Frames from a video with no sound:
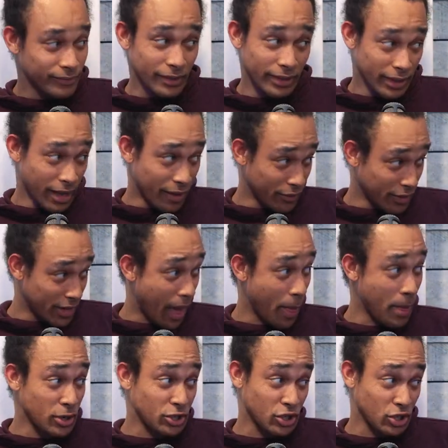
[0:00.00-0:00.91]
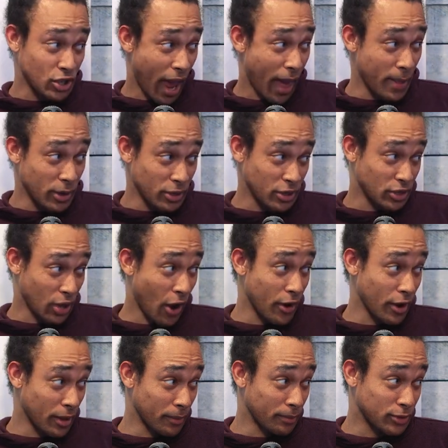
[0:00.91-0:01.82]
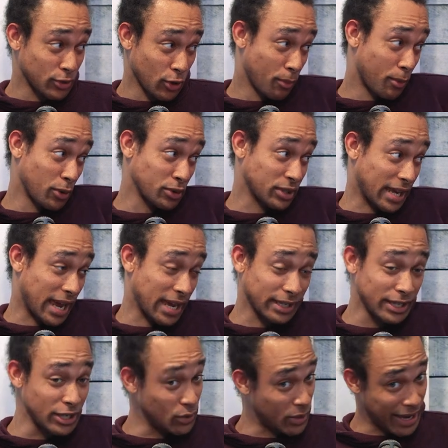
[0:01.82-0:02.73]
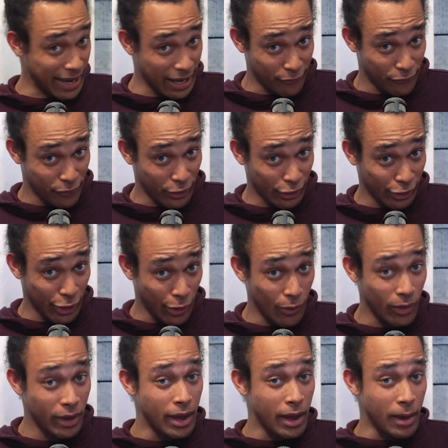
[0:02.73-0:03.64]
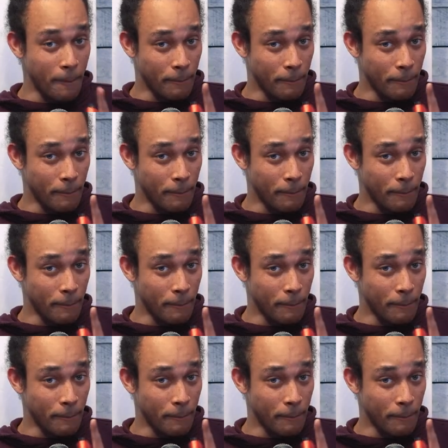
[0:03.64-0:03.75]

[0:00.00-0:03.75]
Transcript: Love it. And wow. they're and they're startup. So most likely you could get it for the low.